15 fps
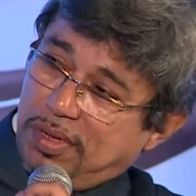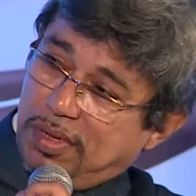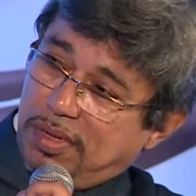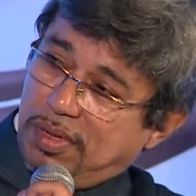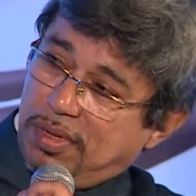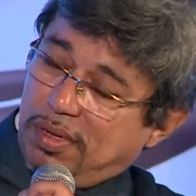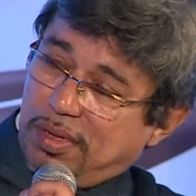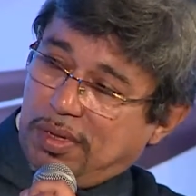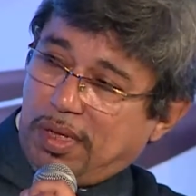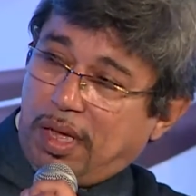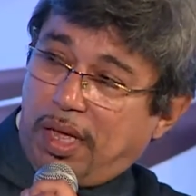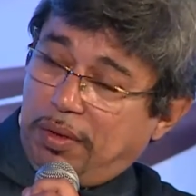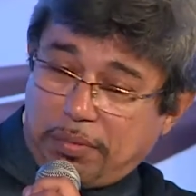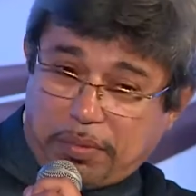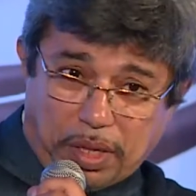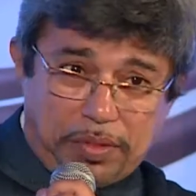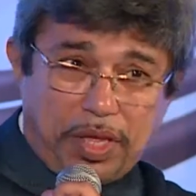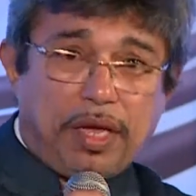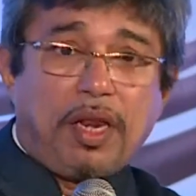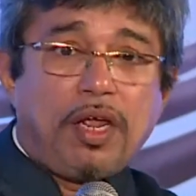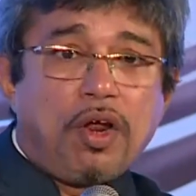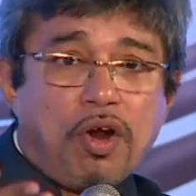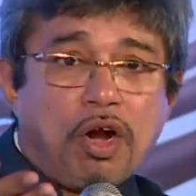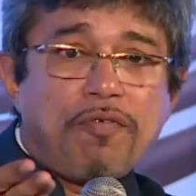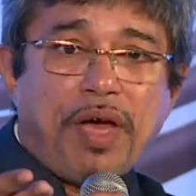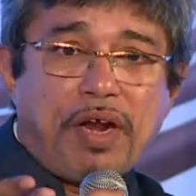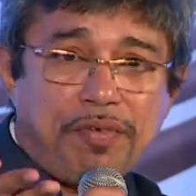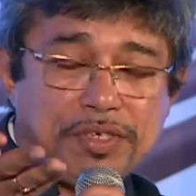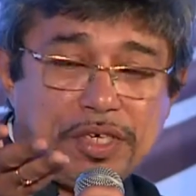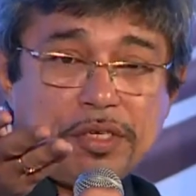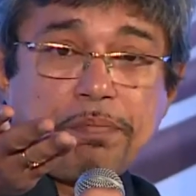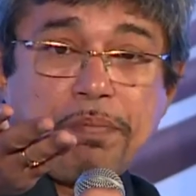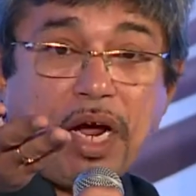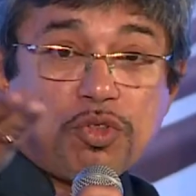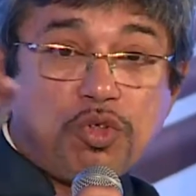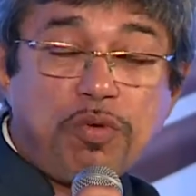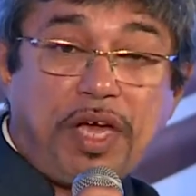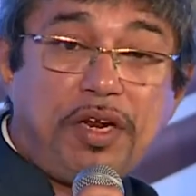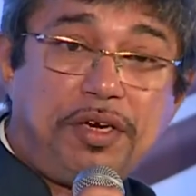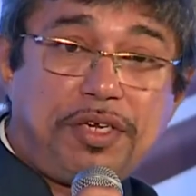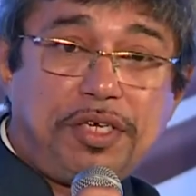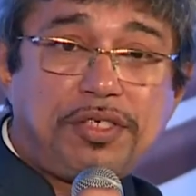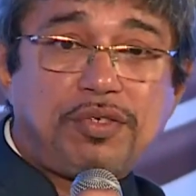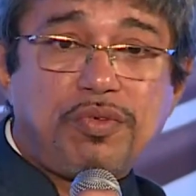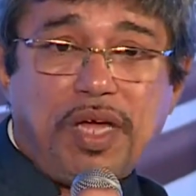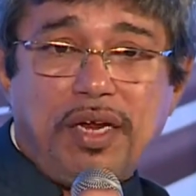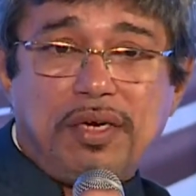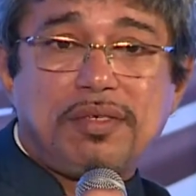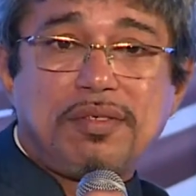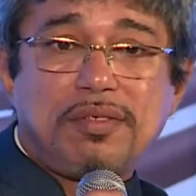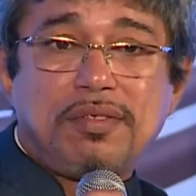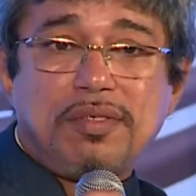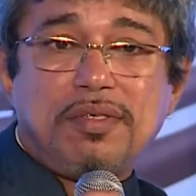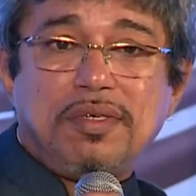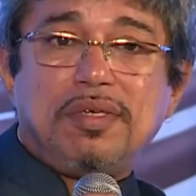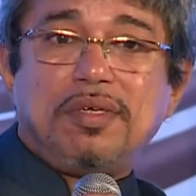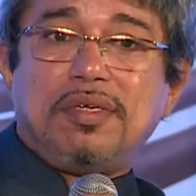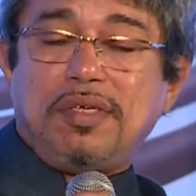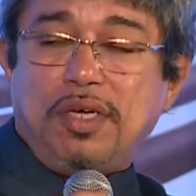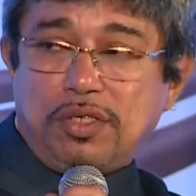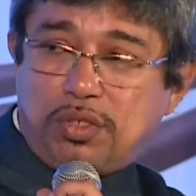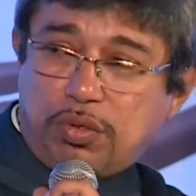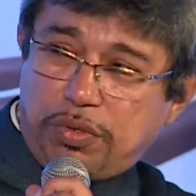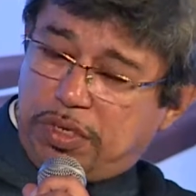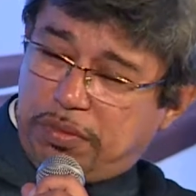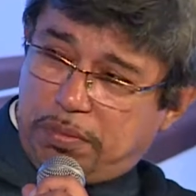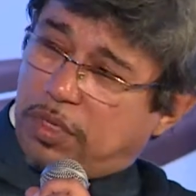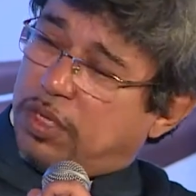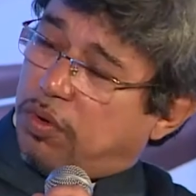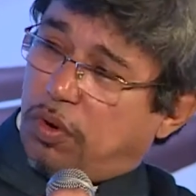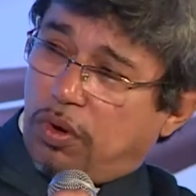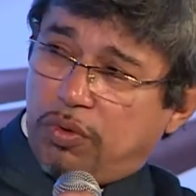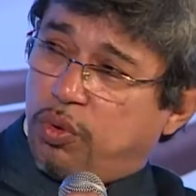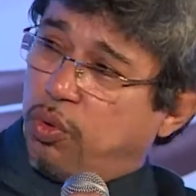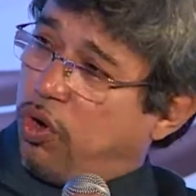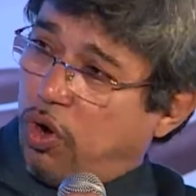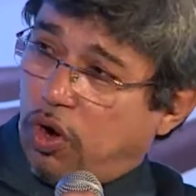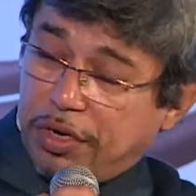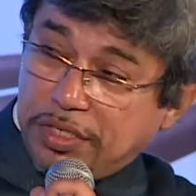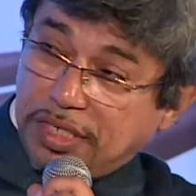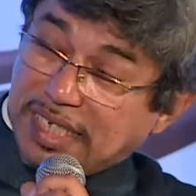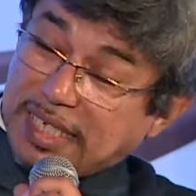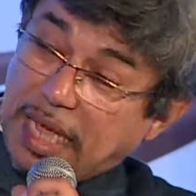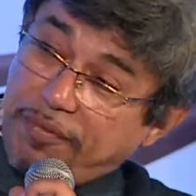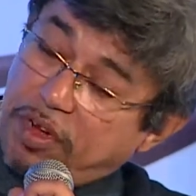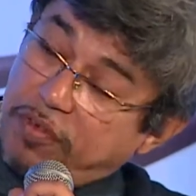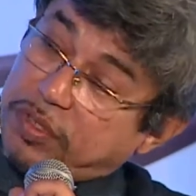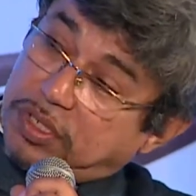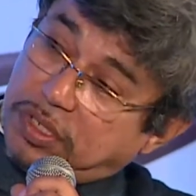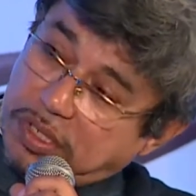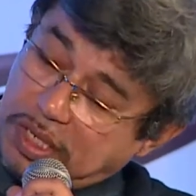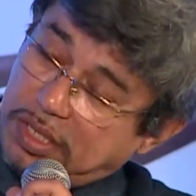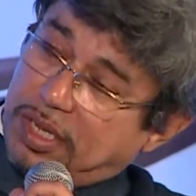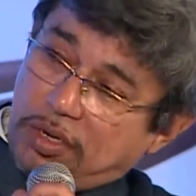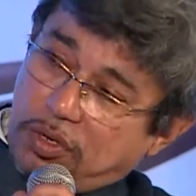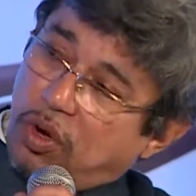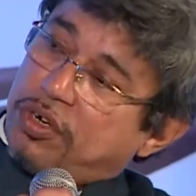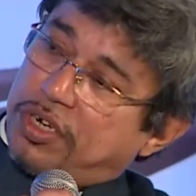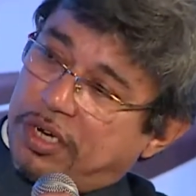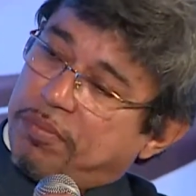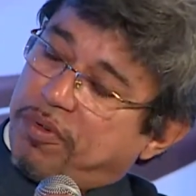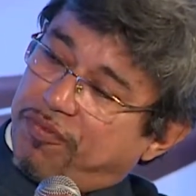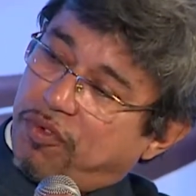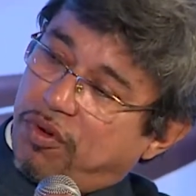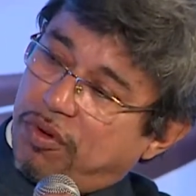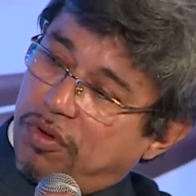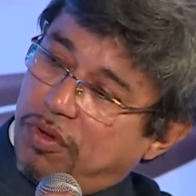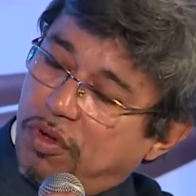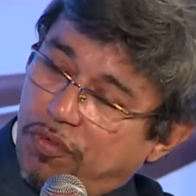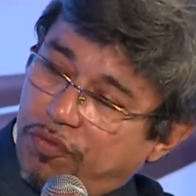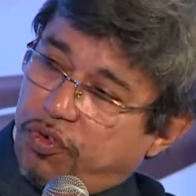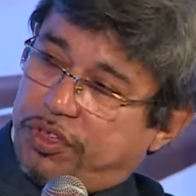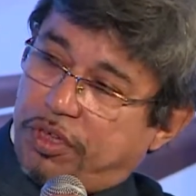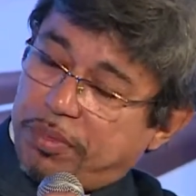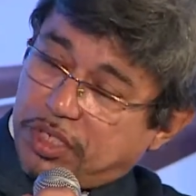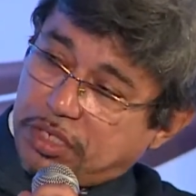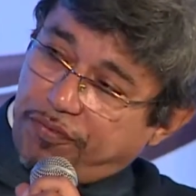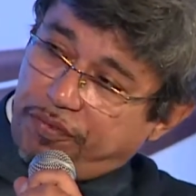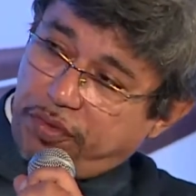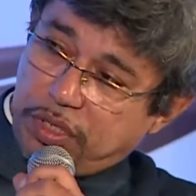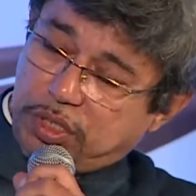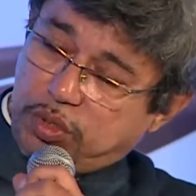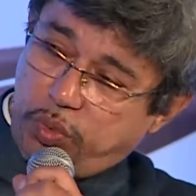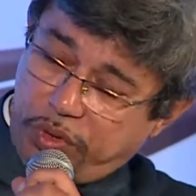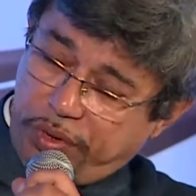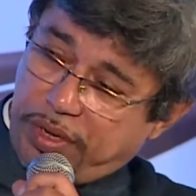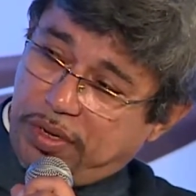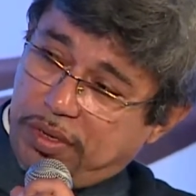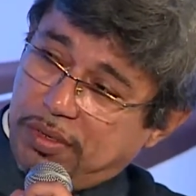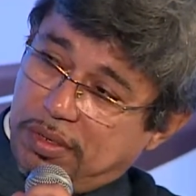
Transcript: Okay. And they're getting a lot of advertising. Partho can attest to that. Yeah, so the rural audiences have never seen that content before. For them, it's a first viewing.